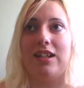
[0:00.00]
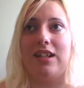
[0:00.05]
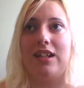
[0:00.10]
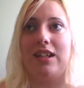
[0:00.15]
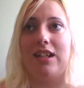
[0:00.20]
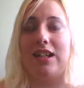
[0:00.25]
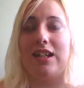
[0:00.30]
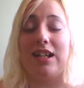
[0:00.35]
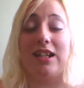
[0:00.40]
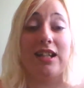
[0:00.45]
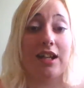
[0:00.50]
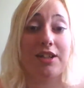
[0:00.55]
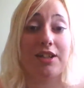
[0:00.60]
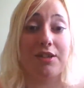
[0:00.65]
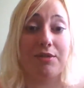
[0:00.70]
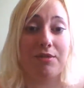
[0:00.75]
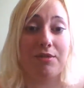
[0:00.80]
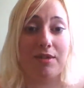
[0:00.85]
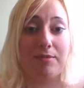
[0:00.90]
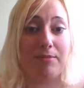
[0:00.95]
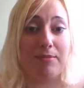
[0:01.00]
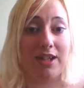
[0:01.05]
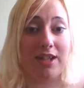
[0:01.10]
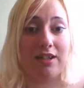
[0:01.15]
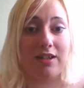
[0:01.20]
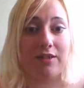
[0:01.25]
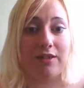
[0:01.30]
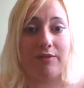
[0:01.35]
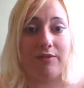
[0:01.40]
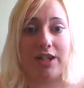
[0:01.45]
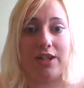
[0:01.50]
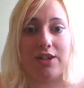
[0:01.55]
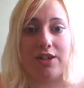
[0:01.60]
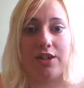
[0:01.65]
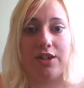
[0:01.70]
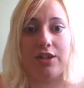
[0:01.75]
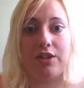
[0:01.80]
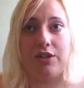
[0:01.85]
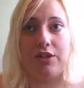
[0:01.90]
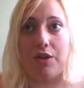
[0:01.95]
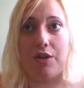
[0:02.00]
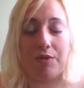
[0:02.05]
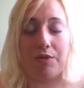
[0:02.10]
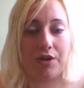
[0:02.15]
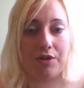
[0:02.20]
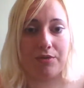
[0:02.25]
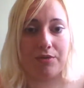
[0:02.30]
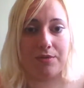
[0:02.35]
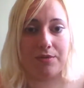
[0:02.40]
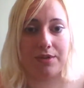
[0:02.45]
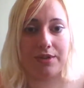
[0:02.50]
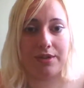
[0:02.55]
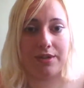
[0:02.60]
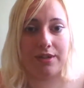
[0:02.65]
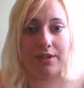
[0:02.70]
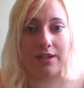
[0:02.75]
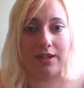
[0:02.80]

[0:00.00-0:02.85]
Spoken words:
it is actually one of the big convention no-nos.